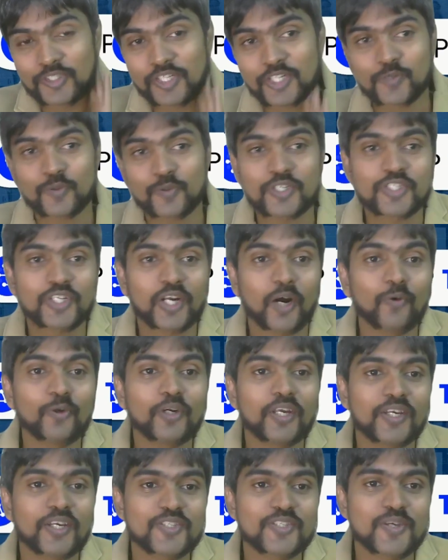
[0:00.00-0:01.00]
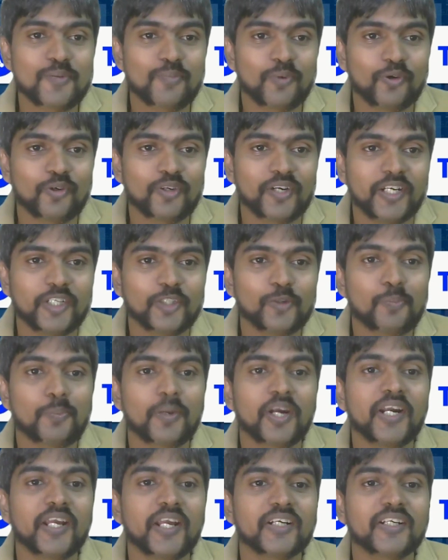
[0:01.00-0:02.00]
That's what scouting is about, right? You
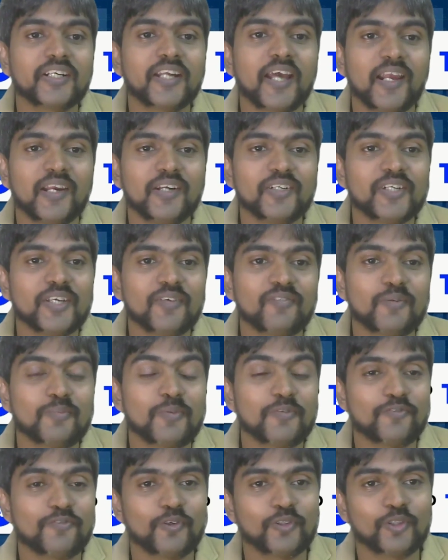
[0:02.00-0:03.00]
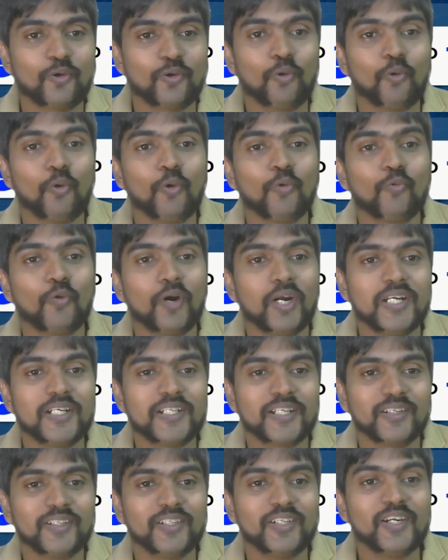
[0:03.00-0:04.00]
predict talent even before the whole
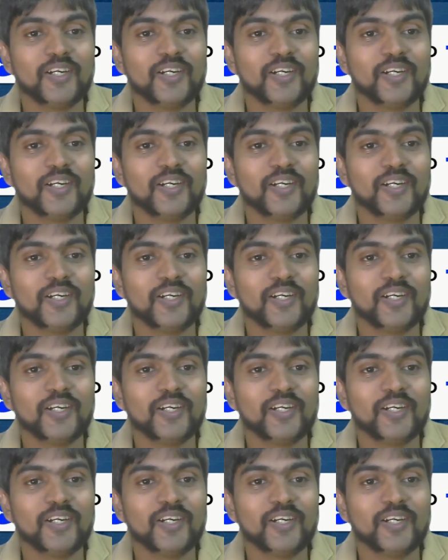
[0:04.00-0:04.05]
world